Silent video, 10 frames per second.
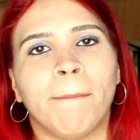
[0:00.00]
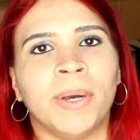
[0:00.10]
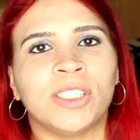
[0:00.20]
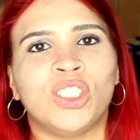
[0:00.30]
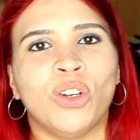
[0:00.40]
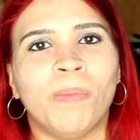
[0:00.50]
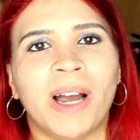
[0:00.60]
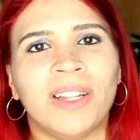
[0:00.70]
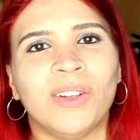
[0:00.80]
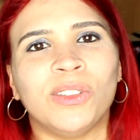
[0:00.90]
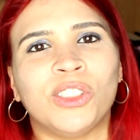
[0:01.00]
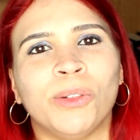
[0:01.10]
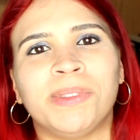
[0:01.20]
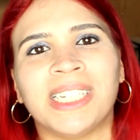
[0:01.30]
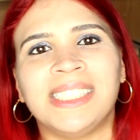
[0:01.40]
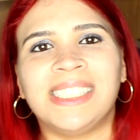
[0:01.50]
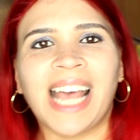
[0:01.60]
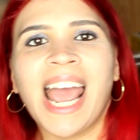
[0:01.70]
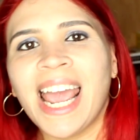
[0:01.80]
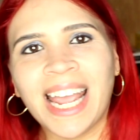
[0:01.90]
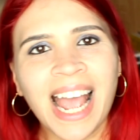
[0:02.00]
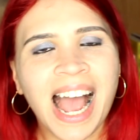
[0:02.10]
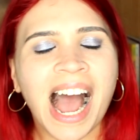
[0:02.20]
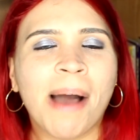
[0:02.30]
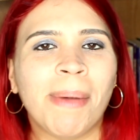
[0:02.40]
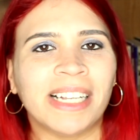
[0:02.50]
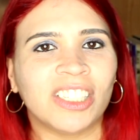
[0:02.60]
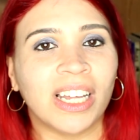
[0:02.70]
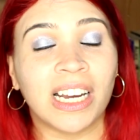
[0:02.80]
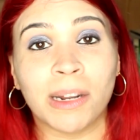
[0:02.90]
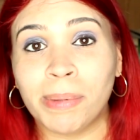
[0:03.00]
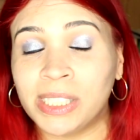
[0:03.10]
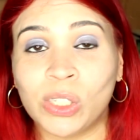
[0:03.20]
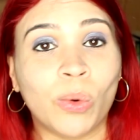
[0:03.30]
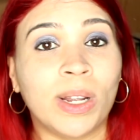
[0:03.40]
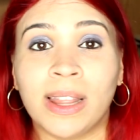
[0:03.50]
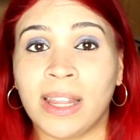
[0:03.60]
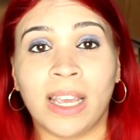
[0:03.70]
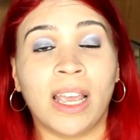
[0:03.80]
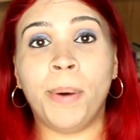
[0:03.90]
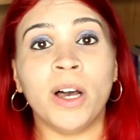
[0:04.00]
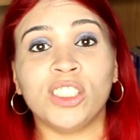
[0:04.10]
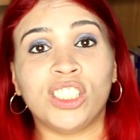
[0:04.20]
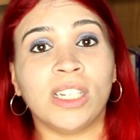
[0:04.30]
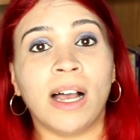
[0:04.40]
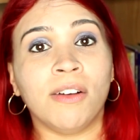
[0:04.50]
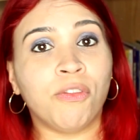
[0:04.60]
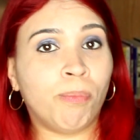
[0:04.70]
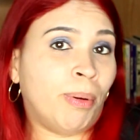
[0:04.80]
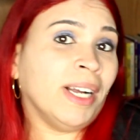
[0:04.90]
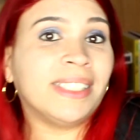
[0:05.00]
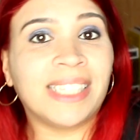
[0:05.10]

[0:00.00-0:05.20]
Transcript: BookTube on YouTube. Today, I'm actually gonna be doing the bookshelf book